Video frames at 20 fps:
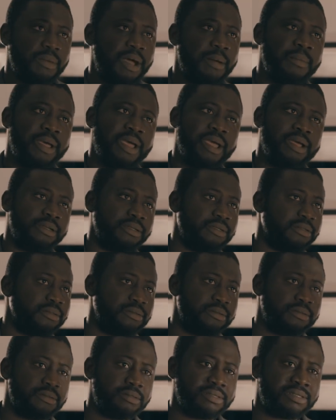My man,
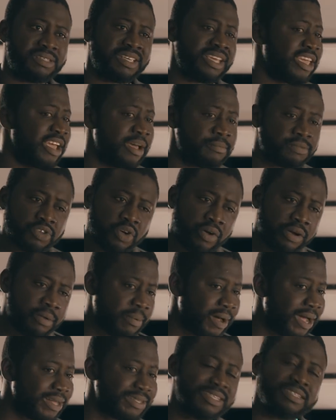Zicky, I'm sorry
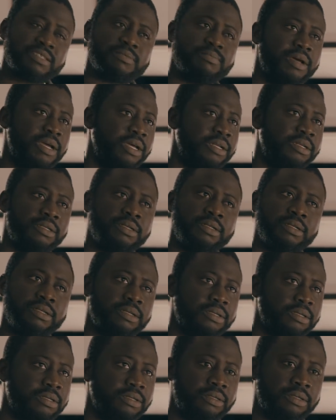about this, man.
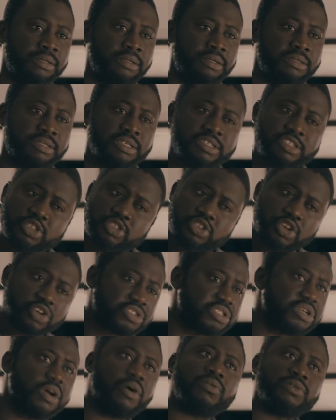This is
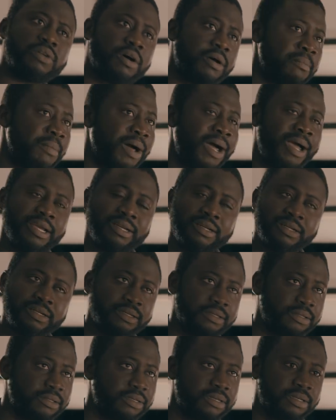your show, not mine.
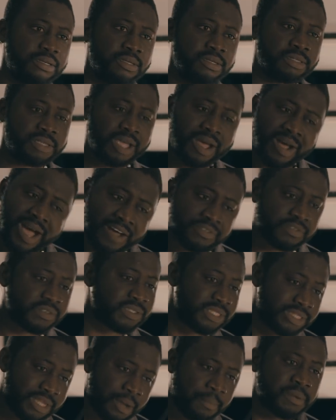So I'll have
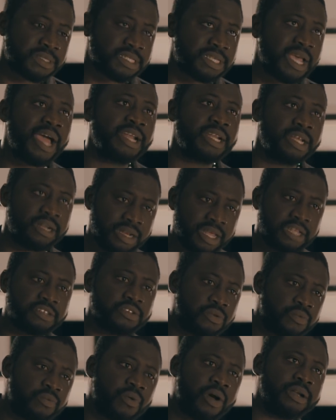to step aside and
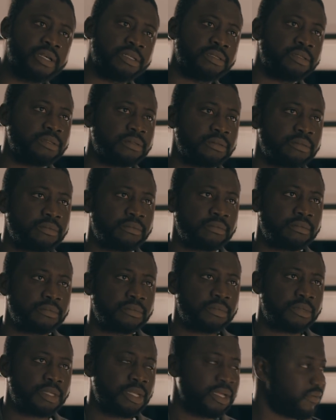let you run it.
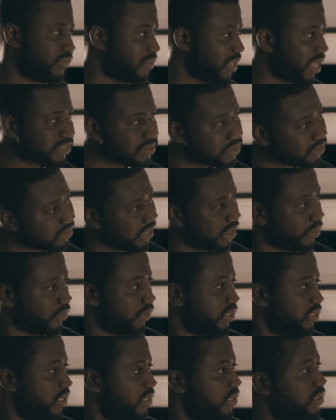If that's okay
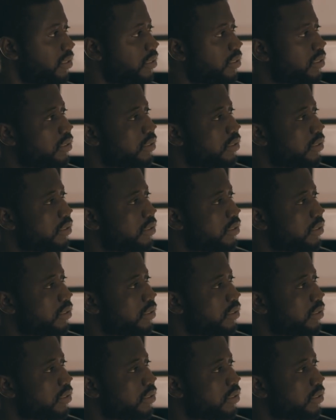with you.